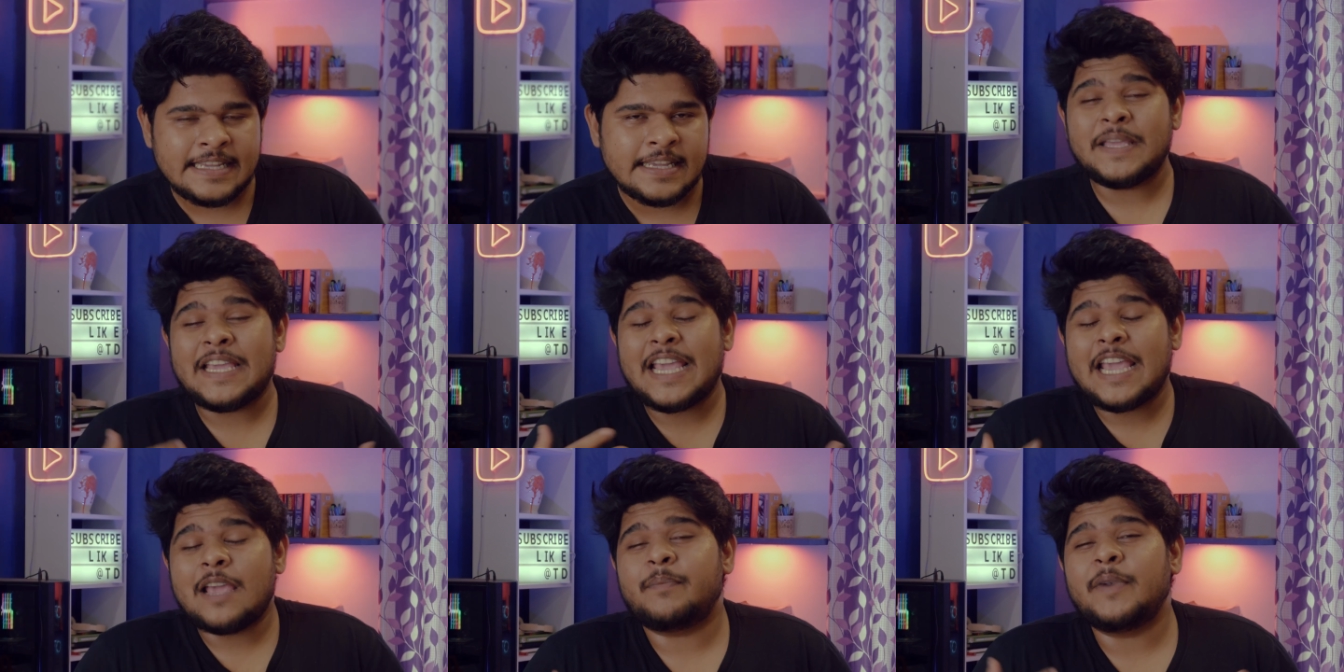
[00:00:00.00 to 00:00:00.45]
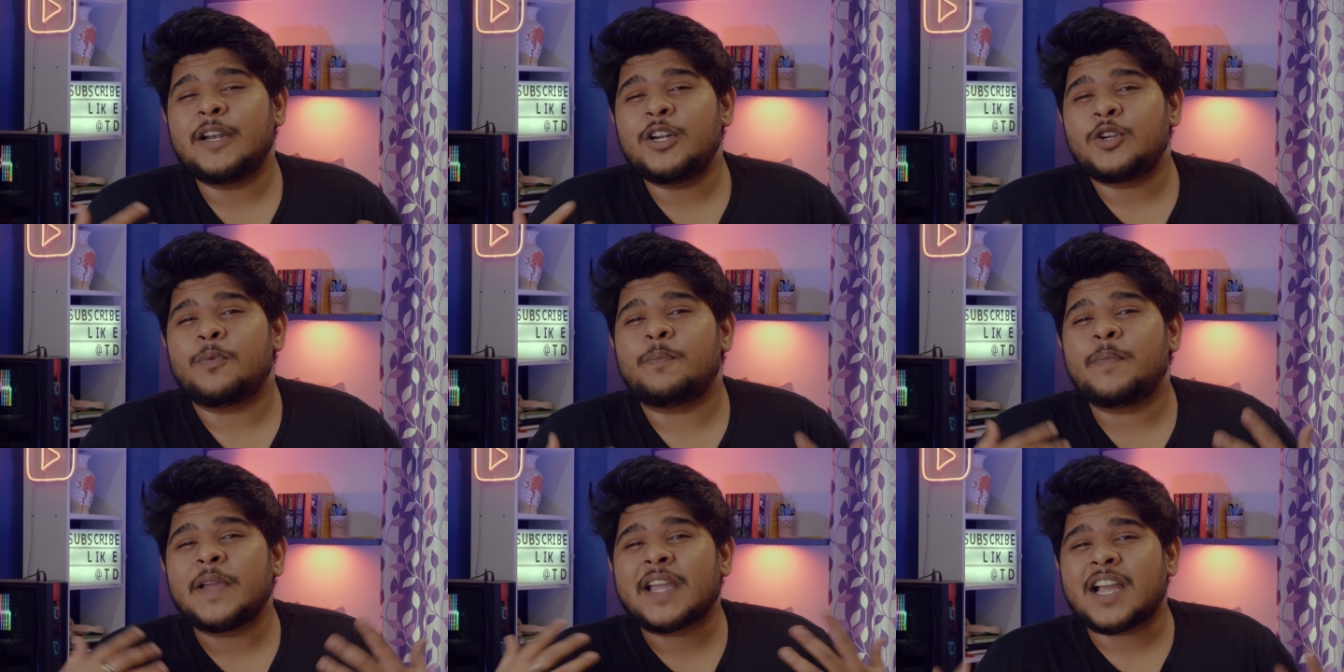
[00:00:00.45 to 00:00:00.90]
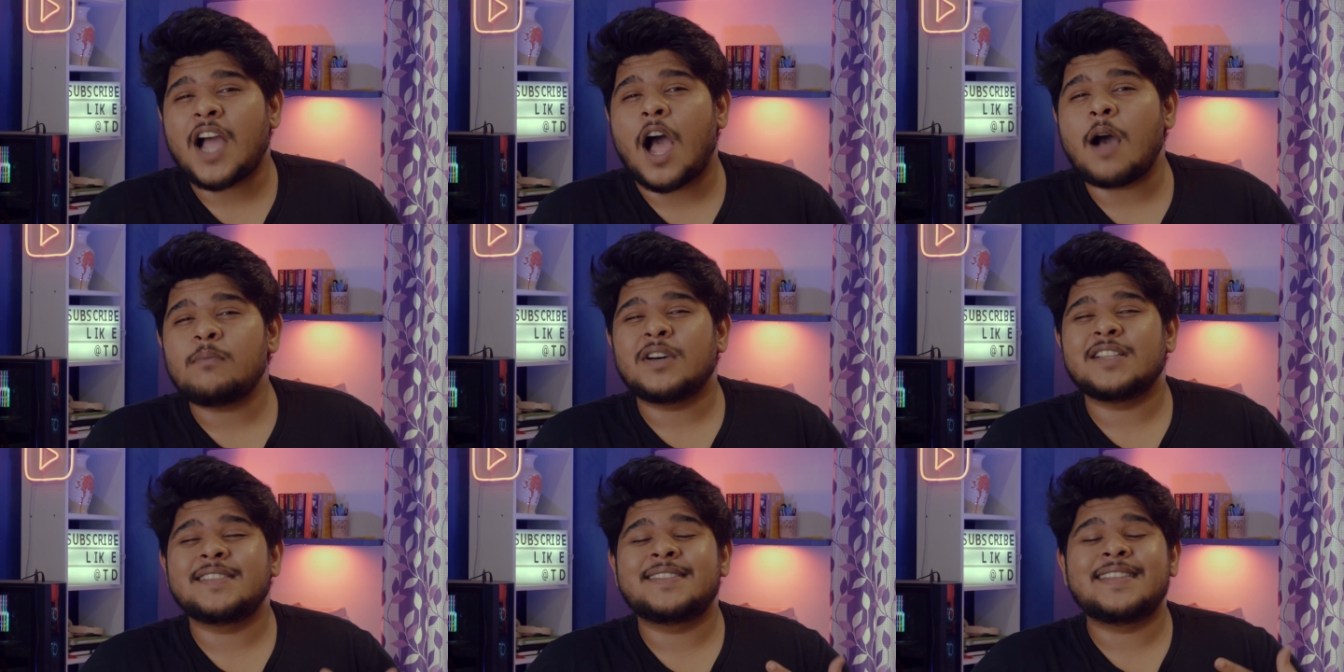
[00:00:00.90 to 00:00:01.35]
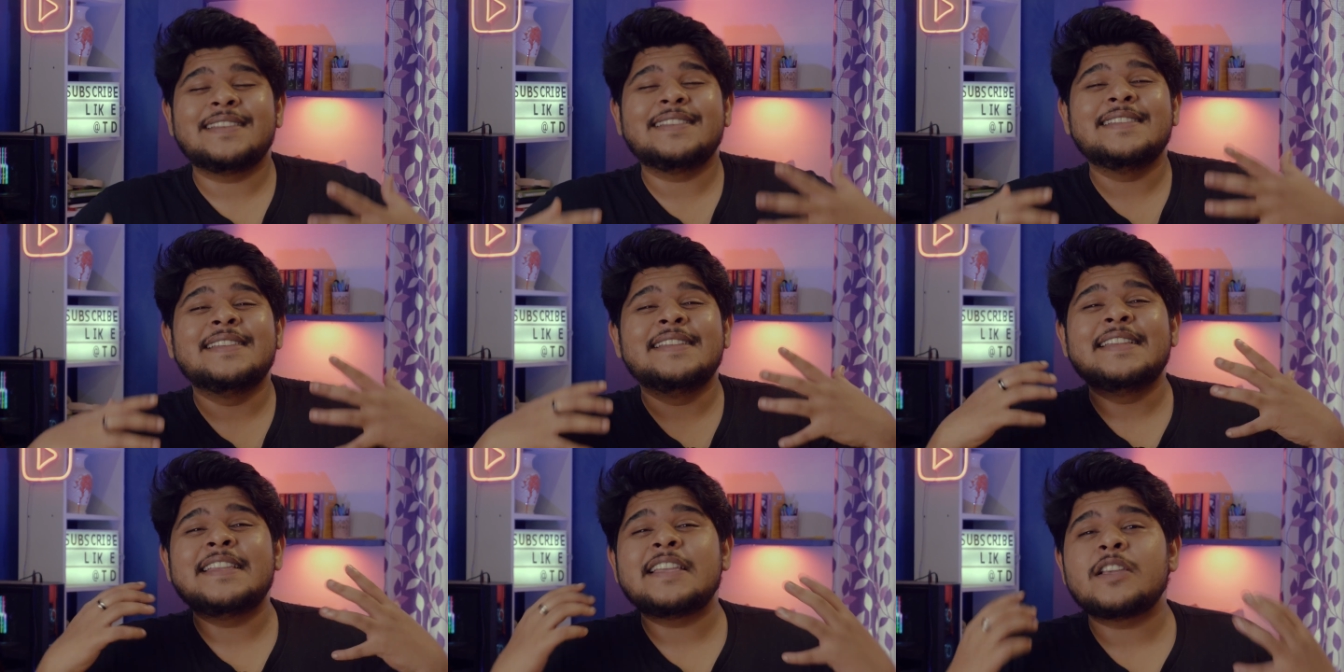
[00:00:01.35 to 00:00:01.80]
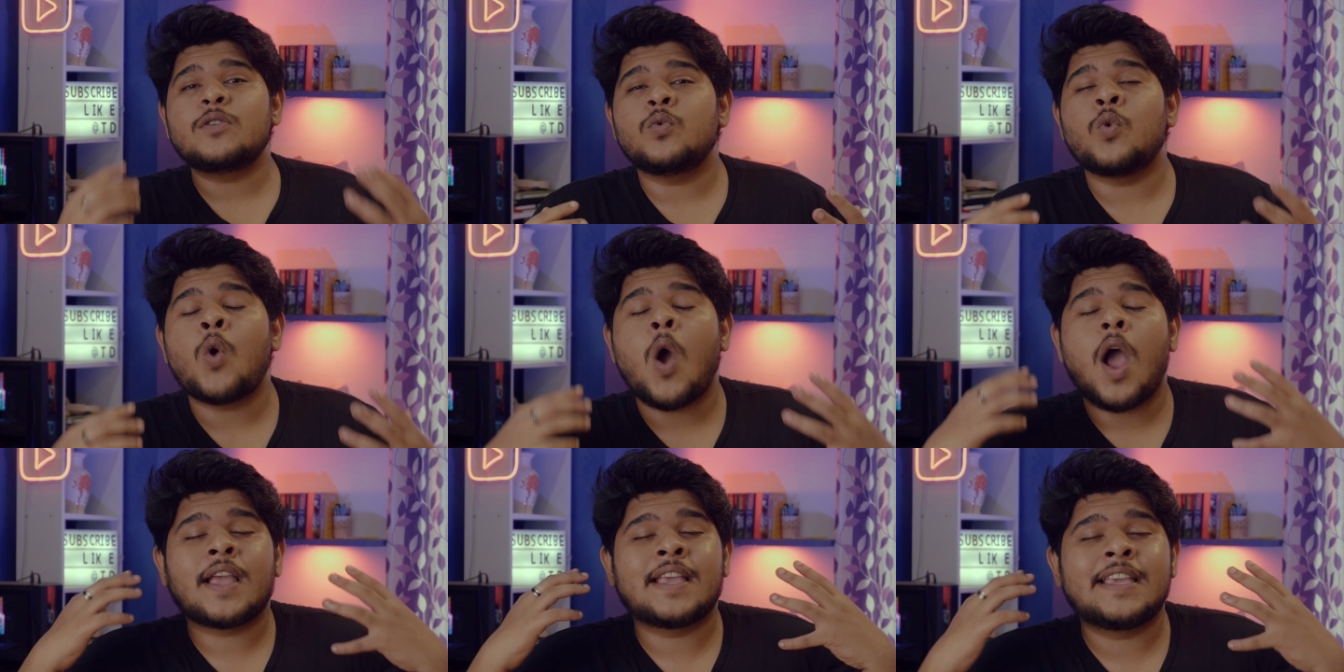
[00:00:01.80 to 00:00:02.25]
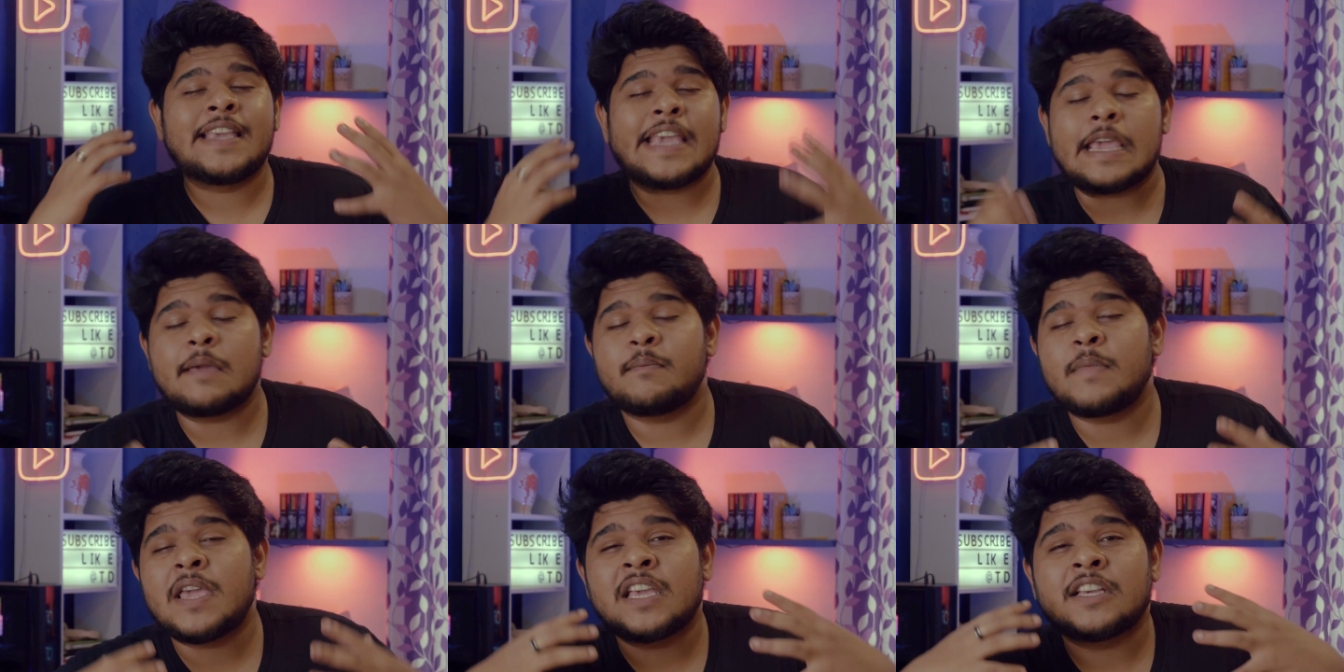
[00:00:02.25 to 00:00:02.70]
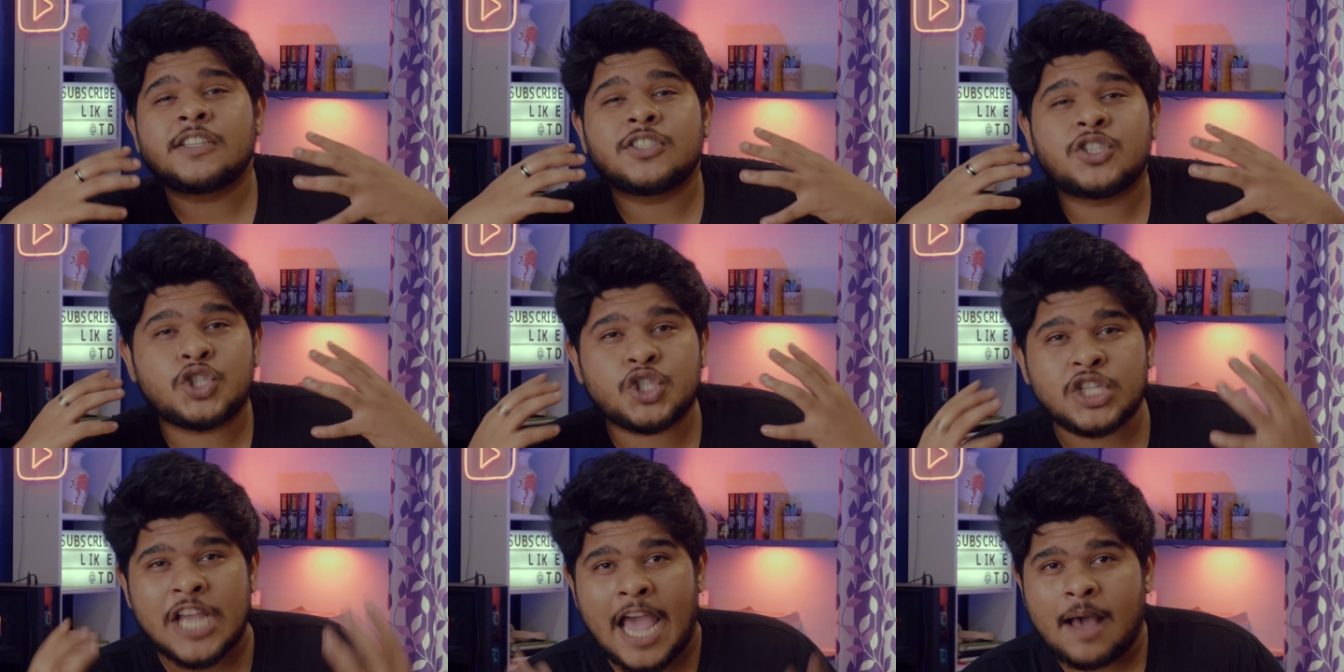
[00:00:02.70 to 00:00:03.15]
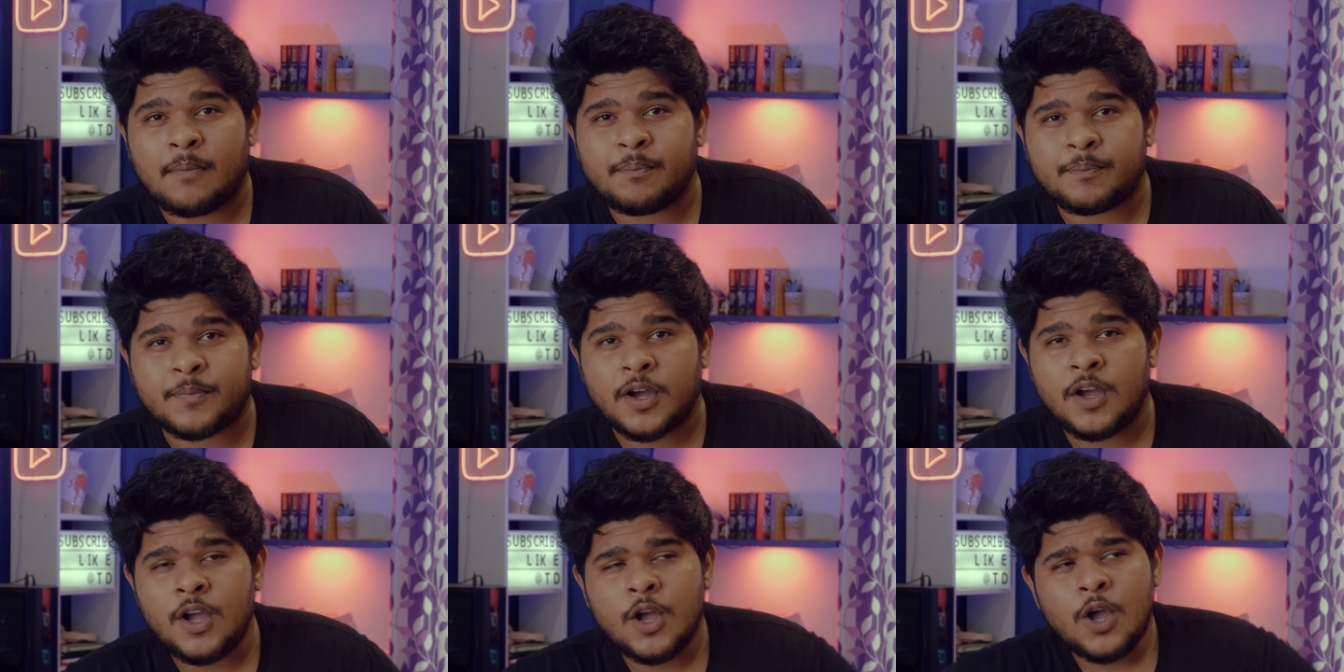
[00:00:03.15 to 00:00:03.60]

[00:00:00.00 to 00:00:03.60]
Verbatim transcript: be able to become the new gaming champ?